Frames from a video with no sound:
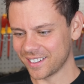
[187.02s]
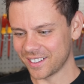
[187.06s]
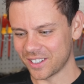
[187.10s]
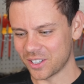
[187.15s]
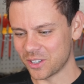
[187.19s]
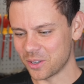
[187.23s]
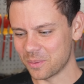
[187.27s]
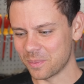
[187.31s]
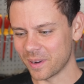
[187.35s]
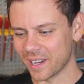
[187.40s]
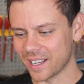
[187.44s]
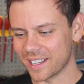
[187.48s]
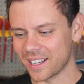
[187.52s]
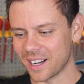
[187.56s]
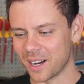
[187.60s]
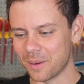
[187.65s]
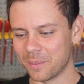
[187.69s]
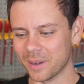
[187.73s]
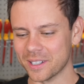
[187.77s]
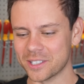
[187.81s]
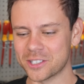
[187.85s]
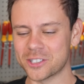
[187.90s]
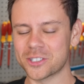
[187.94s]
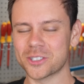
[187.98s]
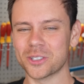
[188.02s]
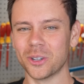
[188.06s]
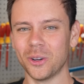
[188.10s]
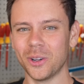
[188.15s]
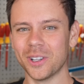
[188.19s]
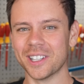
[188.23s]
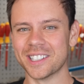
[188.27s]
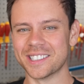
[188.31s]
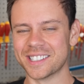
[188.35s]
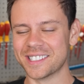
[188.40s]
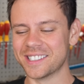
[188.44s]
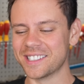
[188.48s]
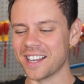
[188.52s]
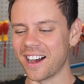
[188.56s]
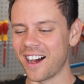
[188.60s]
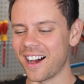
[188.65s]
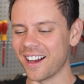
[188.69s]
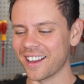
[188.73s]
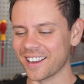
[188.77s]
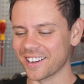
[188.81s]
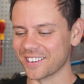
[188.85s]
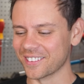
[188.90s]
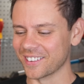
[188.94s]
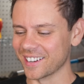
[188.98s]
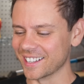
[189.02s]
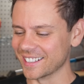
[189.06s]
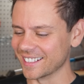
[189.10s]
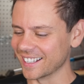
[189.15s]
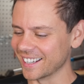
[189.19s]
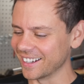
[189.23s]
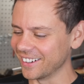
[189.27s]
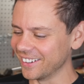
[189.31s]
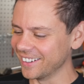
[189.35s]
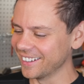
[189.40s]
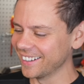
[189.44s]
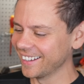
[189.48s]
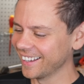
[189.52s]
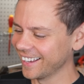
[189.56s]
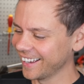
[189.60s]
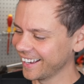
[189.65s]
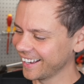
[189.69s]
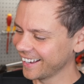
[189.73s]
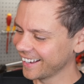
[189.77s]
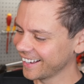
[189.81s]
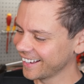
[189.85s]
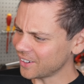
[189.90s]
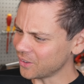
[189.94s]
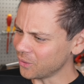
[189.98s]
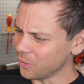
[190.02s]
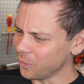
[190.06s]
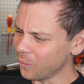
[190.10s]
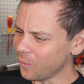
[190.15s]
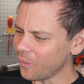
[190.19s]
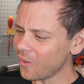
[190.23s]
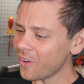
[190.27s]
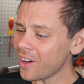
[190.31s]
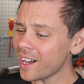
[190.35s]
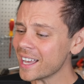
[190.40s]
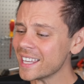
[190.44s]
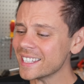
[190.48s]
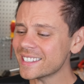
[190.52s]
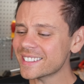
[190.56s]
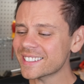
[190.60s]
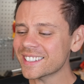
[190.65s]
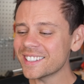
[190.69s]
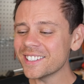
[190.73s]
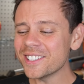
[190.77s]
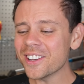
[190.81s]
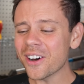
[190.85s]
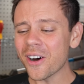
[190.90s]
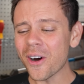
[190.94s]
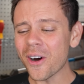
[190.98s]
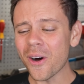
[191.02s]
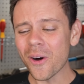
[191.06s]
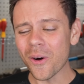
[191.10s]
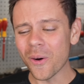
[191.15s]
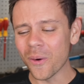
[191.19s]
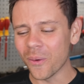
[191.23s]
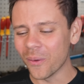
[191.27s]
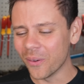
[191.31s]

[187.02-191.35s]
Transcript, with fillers: Oh my god, my soul is dying right now. What? No!